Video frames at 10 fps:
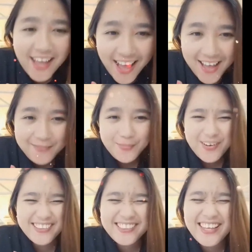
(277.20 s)
Happy
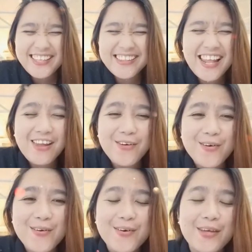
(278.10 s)
birthday,
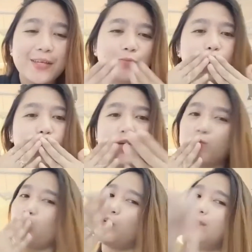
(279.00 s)
Taloy!
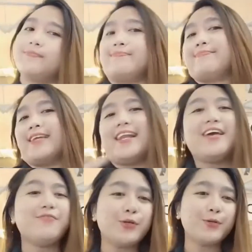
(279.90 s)

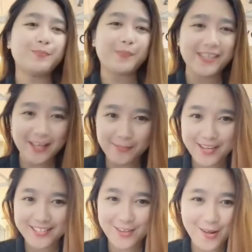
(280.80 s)
Love you! May God
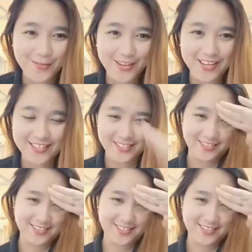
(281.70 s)
bless you always!